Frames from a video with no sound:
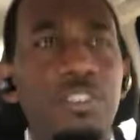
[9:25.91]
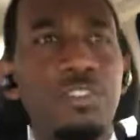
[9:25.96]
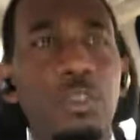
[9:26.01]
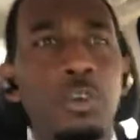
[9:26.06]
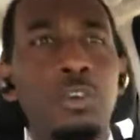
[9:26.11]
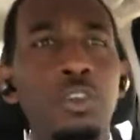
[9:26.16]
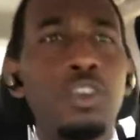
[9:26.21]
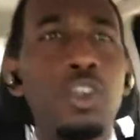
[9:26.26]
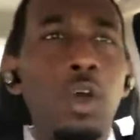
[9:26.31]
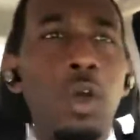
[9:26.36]

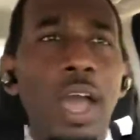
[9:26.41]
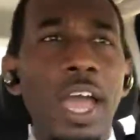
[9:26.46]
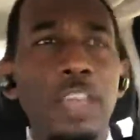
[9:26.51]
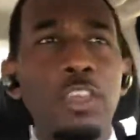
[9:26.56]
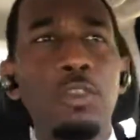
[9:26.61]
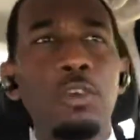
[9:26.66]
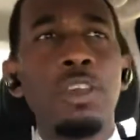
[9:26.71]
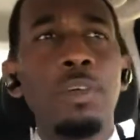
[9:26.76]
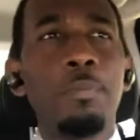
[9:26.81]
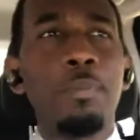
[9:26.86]
So you know how
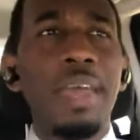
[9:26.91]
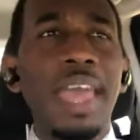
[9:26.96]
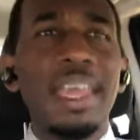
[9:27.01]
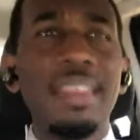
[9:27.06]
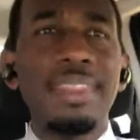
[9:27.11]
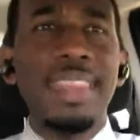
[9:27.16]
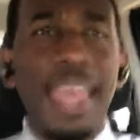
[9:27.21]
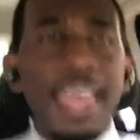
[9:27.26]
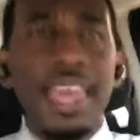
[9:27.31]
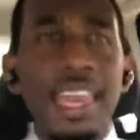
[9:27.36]
you
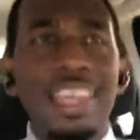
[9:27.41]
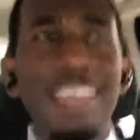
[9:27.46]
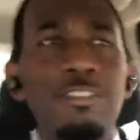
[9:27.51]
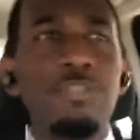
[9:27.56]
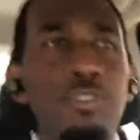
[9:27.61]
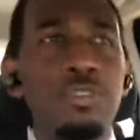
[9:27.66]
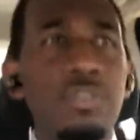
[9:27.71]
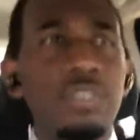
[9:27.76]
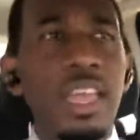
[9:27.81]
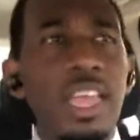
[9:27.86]
combat that is
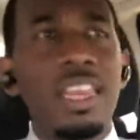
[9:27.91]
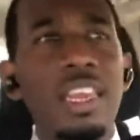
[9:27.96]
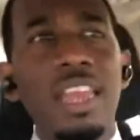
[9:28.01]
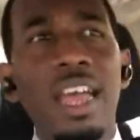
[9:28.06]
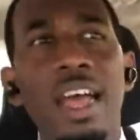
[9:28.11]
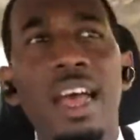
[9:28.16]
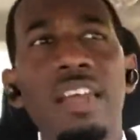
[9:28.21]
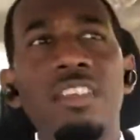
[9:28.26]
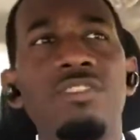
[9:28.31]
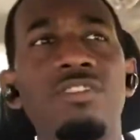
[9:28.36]
you say,
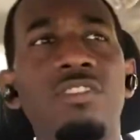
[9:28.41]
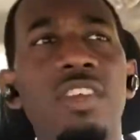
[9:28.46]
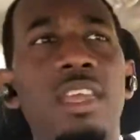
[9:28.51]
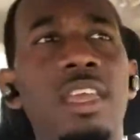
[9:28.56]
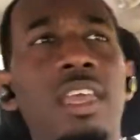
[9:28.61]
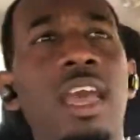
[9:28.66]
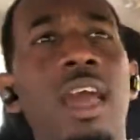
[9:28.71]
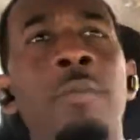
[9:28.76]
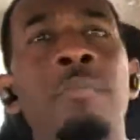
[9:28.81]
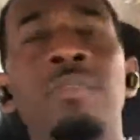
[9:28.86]
nah,
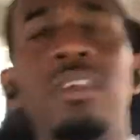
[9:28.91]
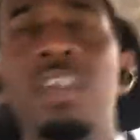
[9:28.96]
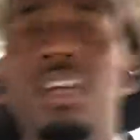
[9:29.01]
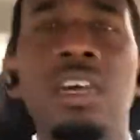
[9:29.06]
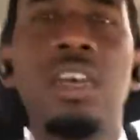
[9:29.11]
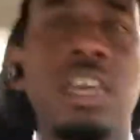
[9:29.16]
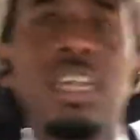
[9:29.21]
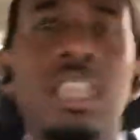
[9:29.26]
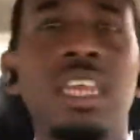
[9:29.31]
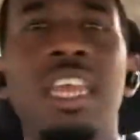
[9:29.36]
chick, I'm
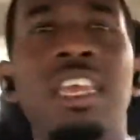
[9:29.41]
good.